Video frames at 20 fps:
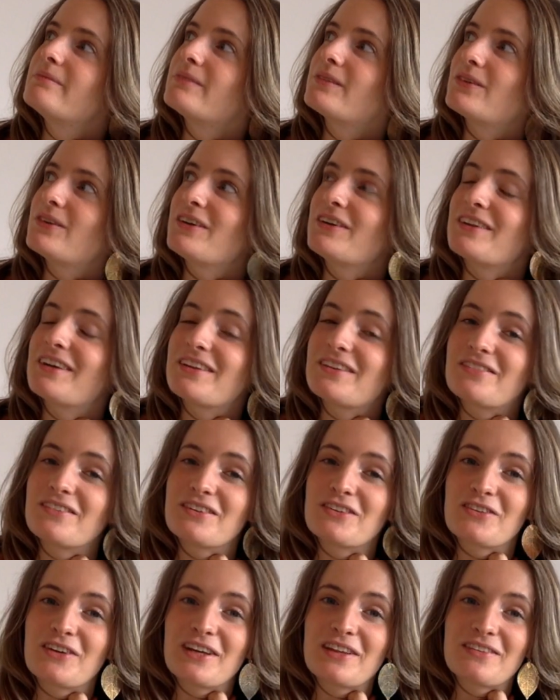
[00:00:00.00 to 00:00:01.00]
sorry, that's for
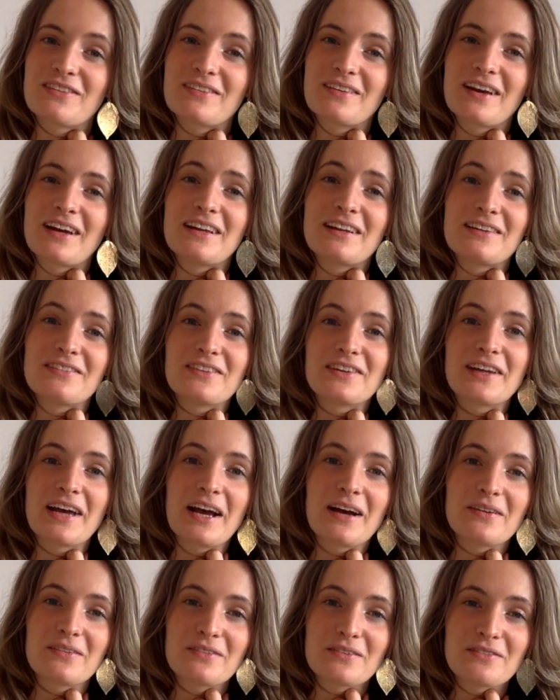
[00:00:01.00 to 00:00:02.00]
drains. I live in a
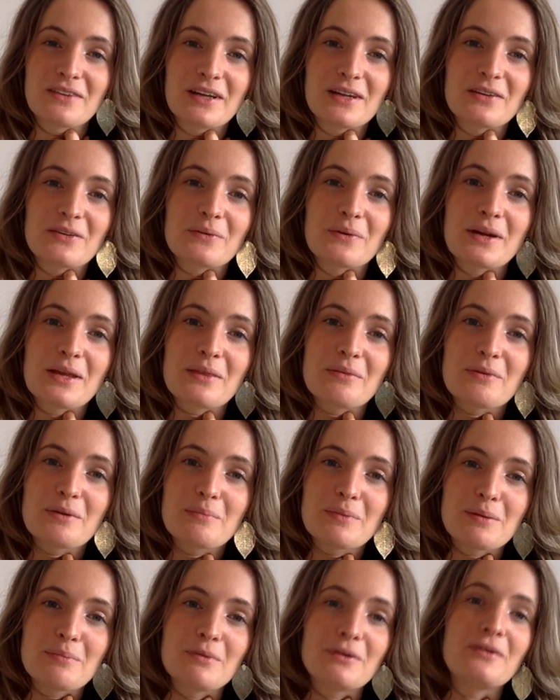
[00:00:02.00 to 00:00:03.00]
house of like 23
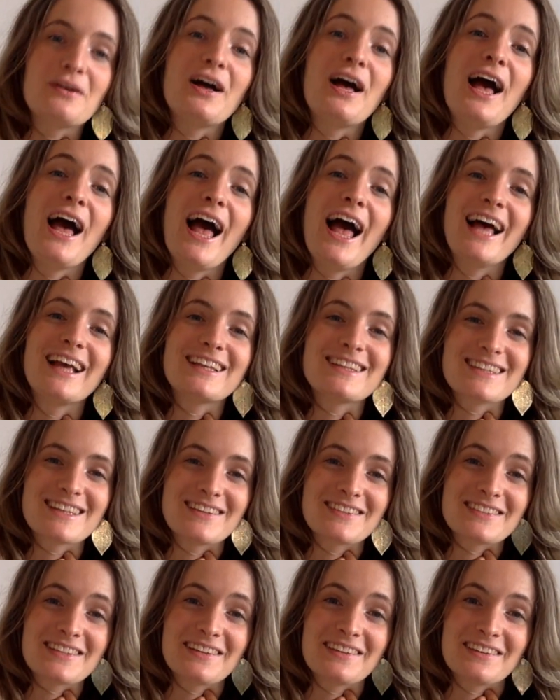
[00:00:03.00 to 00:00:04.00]
people.
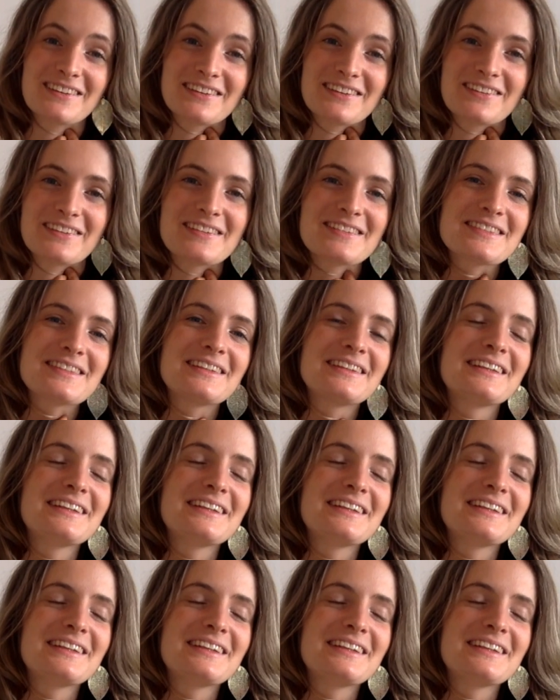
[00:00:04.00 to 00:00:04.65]
There's a lot of noise.